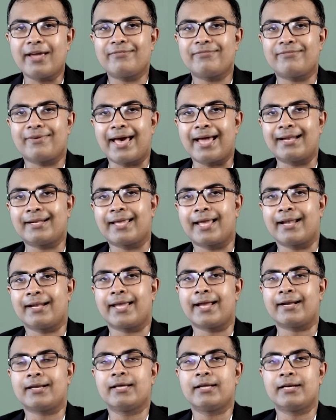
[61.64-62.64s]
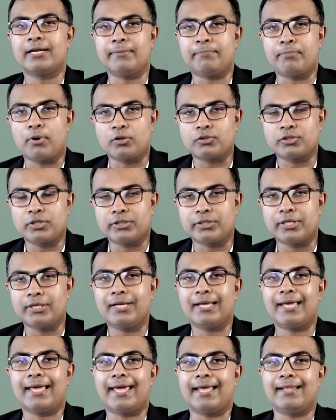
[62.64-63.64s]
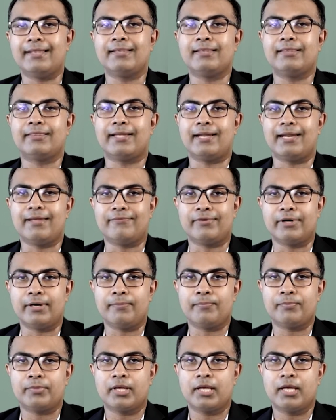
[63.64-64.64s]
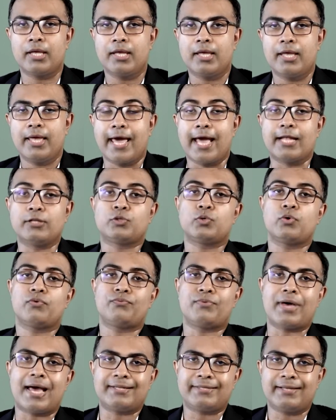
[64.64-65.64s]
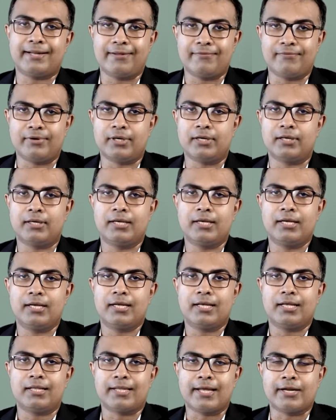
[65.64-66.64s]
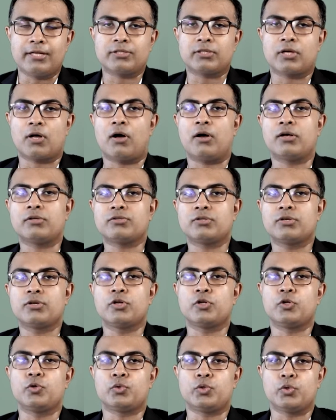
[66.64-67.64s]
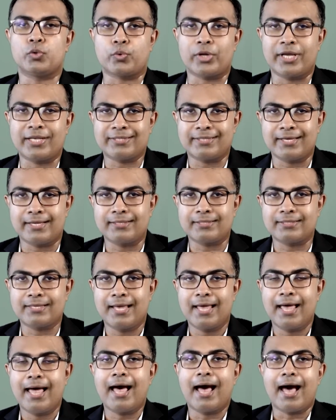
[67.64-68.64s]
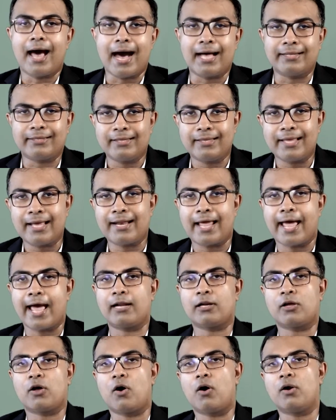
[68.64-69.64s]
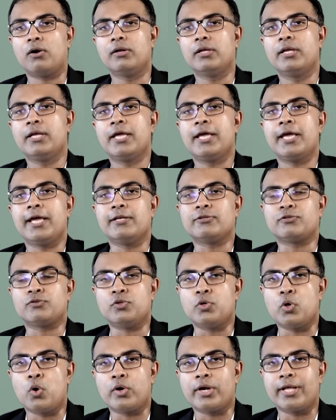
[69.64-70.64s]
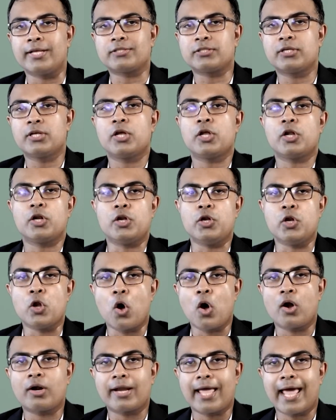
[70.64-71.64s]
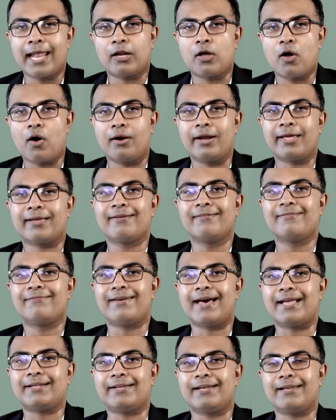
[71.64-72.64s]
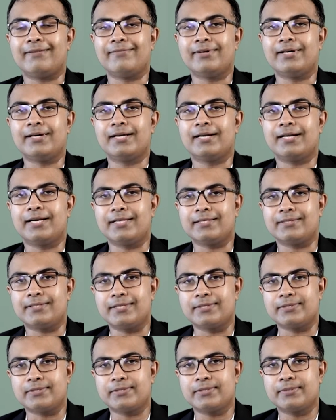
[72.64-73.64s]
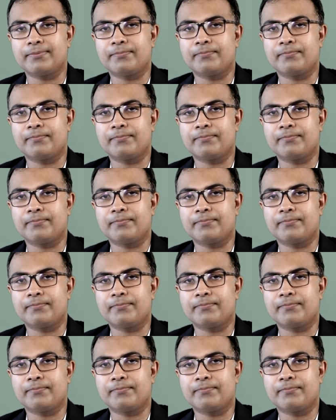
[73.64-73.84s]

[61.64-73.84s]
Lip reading: fat can get deposited in the liver. And so fatty liver that is caused due to reasons other than alcohol is known as non-alcoholic fatty liver disease.